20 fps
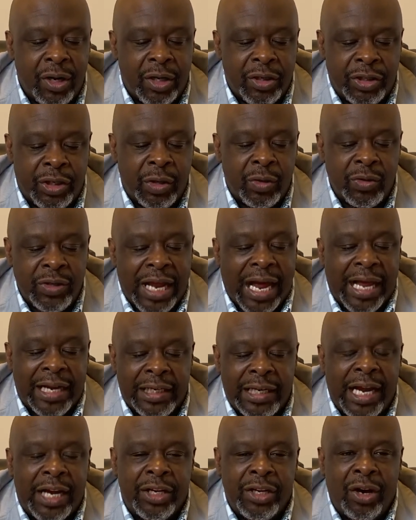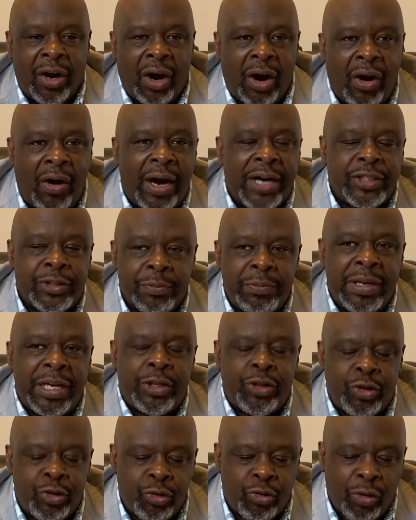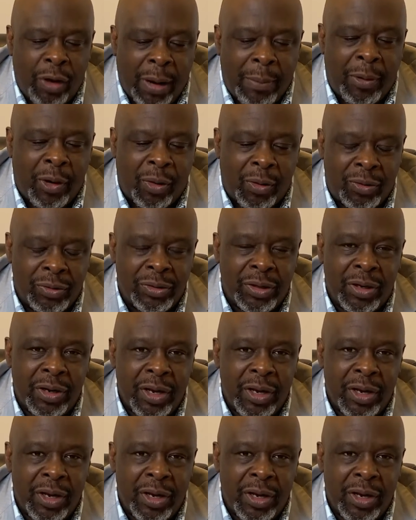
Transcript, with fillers: Do not let your hearts be troubled.